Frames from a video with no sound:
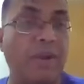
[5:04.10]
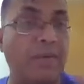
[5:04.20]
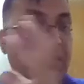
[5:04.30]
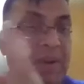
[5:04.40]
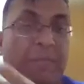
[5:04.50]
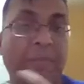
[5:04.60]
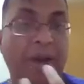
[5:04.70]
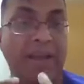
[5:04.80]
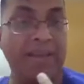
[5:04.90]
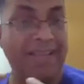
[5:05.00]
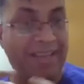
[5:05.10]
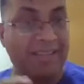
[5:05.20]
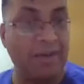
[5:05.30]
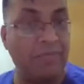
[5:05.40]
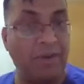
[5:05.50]
want to combine the
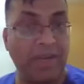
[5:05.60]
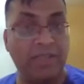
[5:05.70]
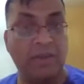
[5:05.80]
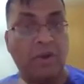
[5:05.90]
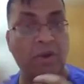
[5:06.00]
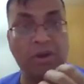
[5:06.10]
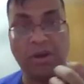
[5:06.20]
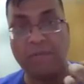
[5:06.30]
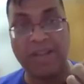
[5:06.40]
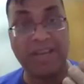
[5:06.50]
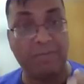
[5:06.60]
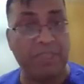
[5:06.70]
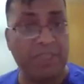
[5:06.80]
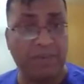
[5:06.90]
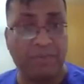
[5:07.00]
Excel files or combine the
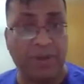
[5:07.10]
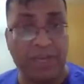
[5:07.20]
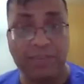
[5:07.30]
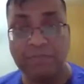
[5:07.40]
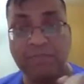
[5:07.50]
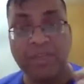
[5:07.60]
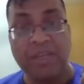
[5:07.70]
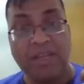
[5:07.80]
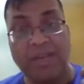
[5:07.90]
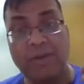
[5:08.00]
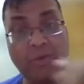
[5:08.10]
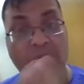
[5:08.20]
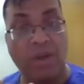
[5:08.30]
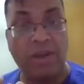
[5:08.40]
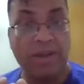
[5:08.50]
budgeting files into
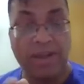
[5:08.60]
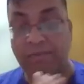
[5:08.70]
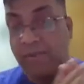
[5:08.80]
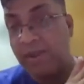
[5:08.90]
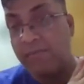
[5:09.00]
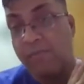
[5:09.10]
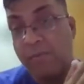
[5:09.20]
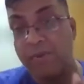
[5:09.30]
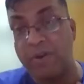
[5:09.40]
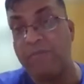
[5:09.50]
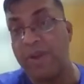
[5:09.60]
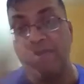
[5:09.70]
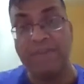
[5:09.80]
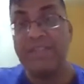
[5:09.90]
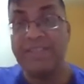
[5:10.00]
one, and where from one
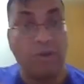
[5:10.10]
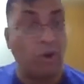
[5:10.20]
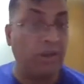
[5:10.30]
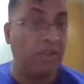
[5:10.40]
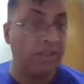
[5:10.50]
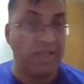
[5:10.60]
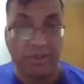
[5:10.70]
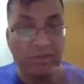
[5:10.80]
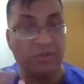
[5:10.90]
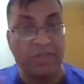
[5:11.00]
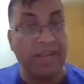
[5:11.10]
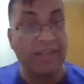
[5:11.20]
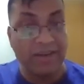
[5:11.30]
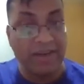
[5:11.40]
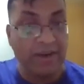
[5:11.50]
file we can see all the scenarios.
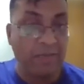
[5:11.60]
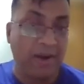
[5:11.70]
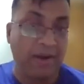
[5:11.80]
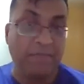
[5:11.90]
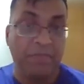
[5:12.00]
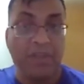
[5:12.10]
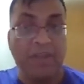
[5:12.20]
That's the later part.